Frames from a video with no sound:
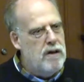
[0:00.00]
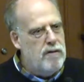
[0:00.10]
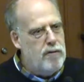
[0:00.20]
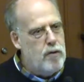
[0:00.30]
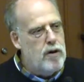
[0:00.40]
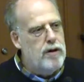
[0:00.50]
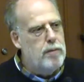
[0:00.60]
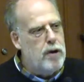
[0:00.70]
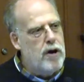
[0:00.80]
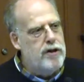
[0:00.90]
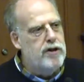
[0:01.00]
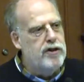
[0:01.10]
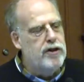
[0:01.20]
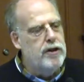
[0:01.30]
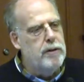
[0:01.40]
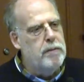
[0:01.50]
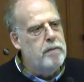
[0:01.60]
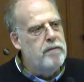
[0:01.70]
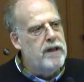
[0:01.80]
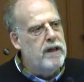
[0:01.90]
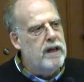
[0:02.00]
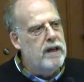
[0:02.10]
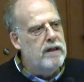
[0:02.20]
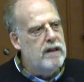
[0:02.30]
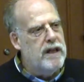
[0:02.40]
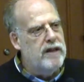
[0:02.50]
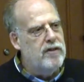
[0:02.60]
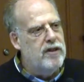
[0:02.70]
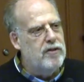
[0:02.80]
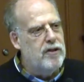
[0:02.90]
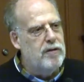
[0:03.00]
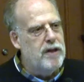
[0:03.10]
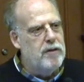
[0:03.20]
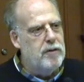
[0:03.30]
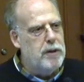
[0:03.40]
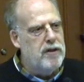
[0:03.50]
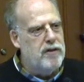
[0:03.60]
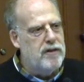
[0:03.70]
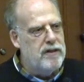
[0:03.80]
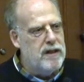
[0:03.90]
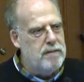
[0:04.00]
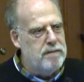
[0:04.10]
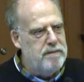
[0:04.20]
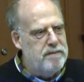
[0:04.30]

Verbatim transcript: for the partnership in the legacy survey of space and time.